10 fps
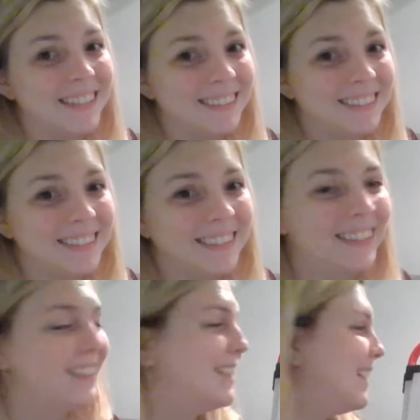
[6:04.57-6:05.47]

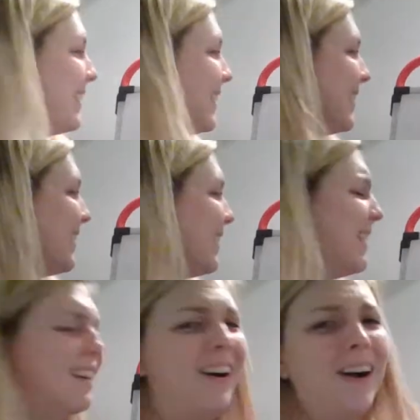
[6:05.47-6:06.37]
easy.
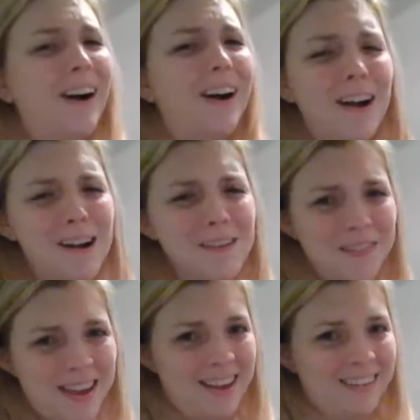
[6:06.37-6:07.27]

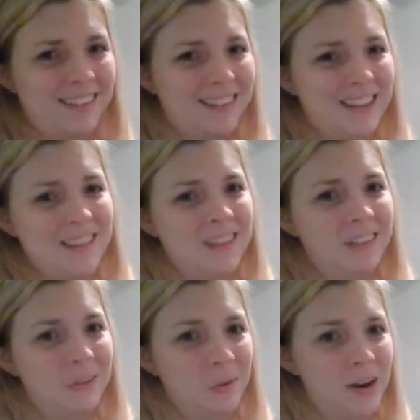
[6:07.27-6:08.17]
Obviously the
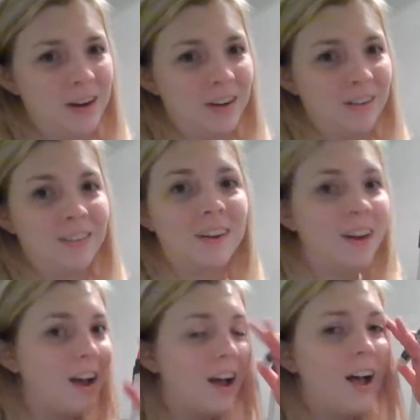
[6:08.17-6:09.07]
squares,
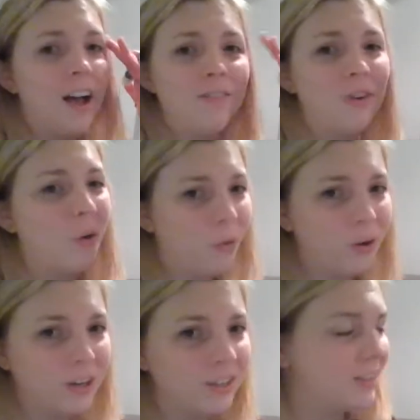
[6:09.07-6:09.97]
of
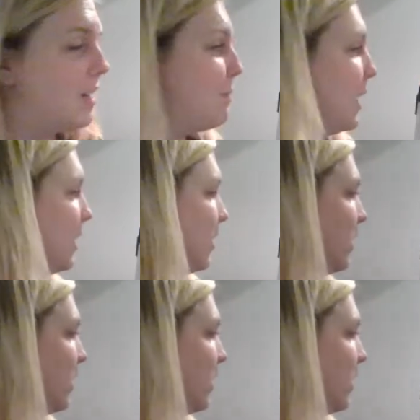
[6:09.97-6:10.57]
course. I mean,